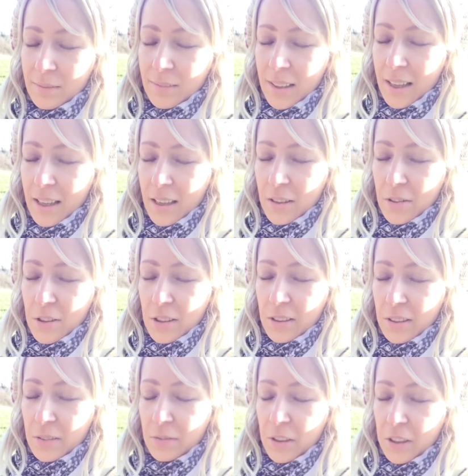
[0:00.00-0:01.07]
and
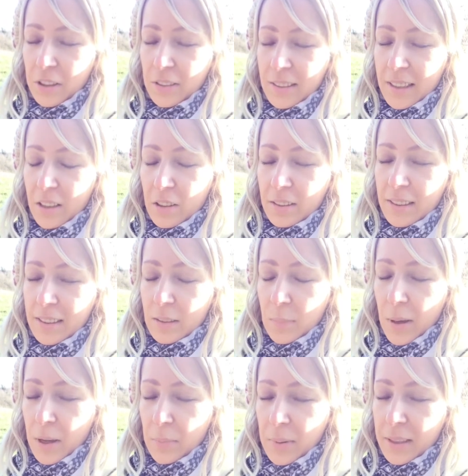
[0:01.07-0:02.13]
just focusing on this
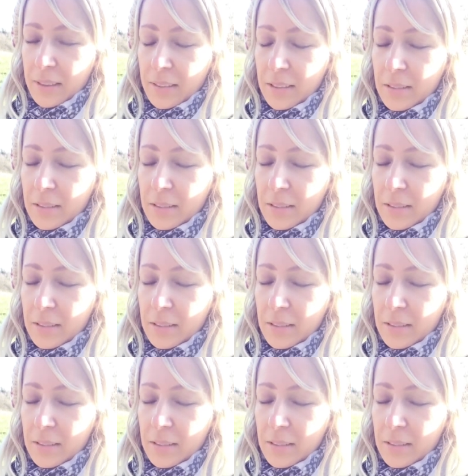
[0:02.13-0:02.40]
moment.